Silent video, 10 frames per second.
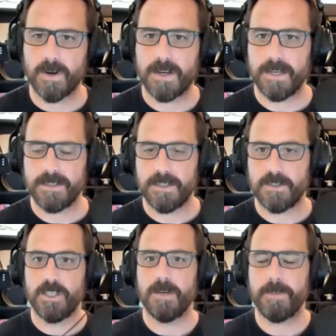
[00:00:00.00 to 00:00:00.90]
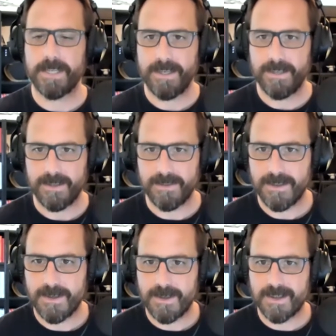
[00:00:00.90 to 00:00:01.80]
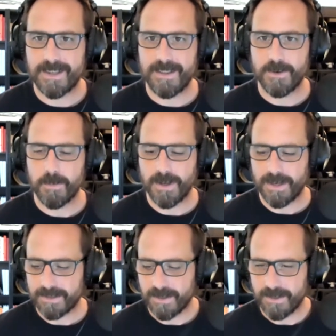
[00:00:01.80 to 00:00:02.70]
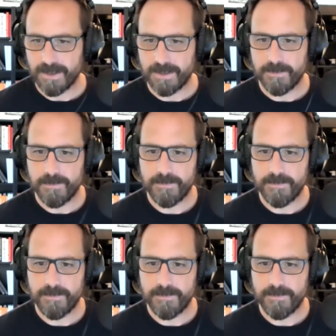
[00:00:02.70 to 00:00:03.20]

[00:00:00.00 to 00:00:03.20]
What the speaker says: kind of just jumping in and getting their product online?